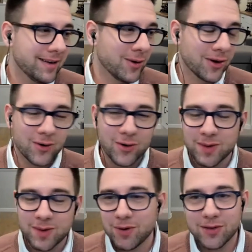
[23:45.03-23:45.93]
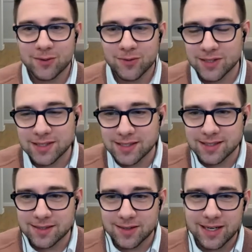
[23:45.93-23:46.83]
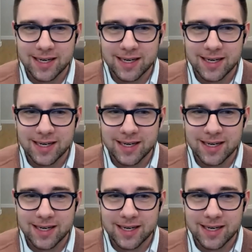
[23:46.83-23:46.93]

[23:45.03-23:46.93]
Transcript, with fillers: Or, or my brother, for instance, right?